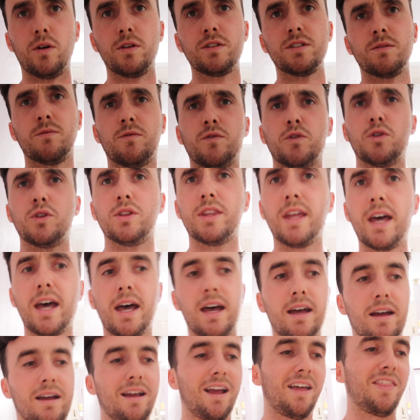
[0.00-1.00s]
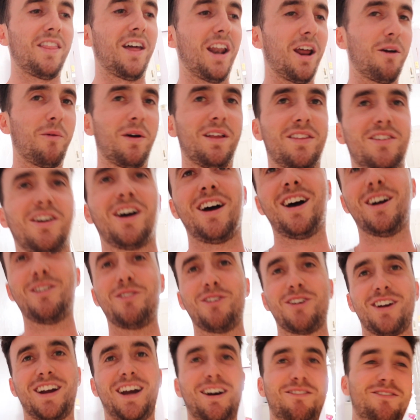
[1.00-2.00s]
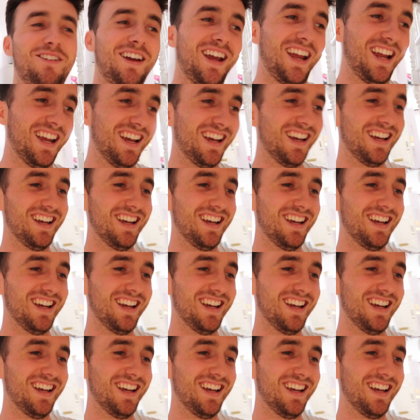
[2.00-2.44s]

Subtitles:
some food there, and then I went to Hard Rock Cafe.